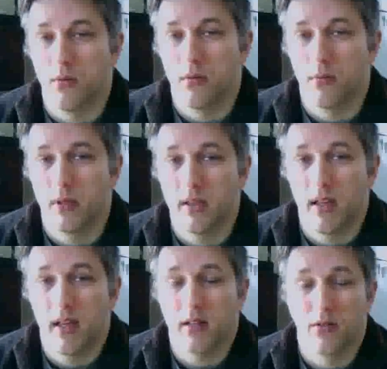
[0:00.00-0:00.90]
what the
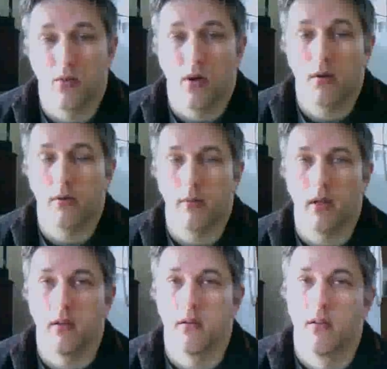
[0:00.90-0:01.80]
heck is wrong with me?
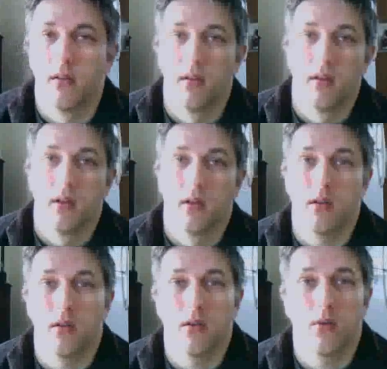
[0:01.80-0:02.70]

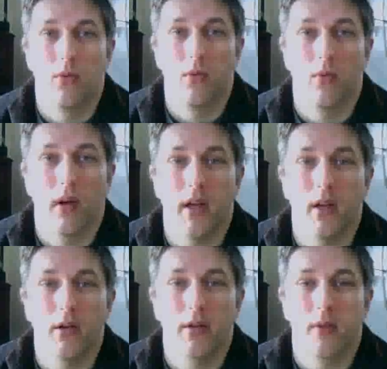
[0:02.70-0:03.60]
Why on
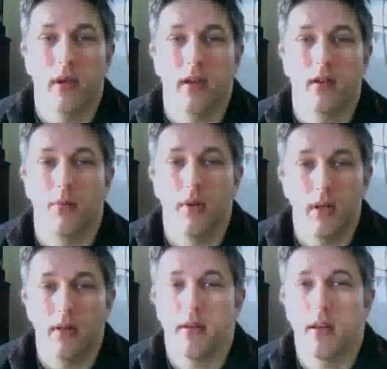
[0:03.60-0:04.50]
earth am I
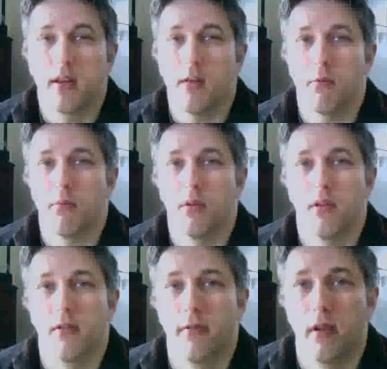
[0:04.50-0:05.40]
completely incapable
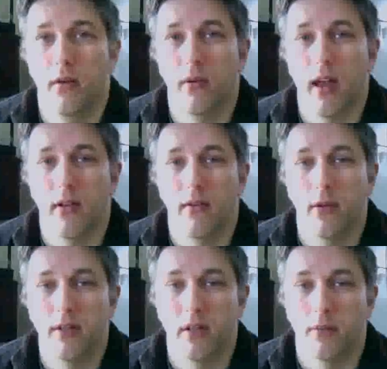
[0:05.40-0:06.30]
of, having
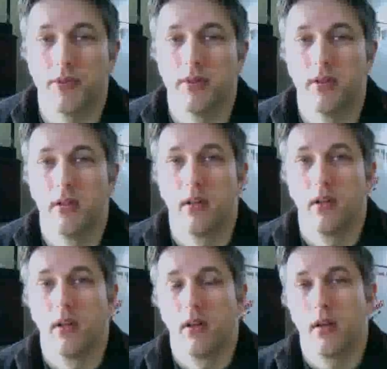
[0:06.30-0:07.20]
friendships?
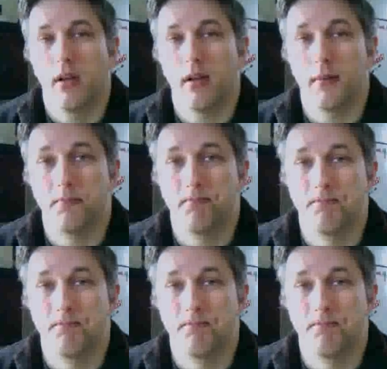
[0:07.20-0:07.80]
And